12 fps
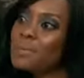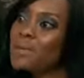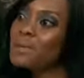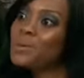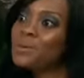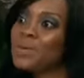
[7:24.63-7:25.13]

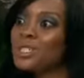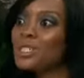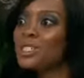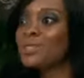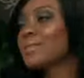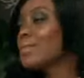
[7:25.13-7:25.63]
Bigger women
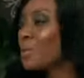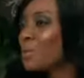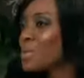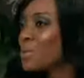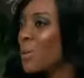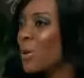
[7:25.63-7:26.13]
wish they were
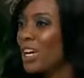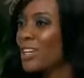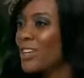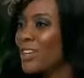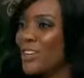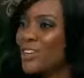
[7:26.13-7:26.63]
smaller,
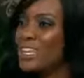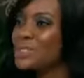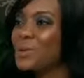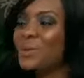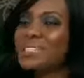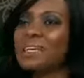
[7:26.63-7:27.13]
you know? There's
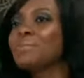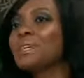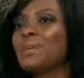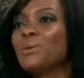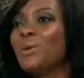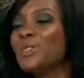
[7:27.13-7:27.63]
always
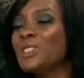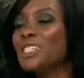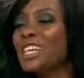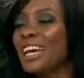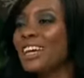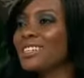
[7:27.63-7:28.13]
something you want to
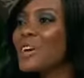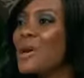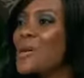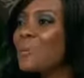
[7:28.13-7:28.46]
change.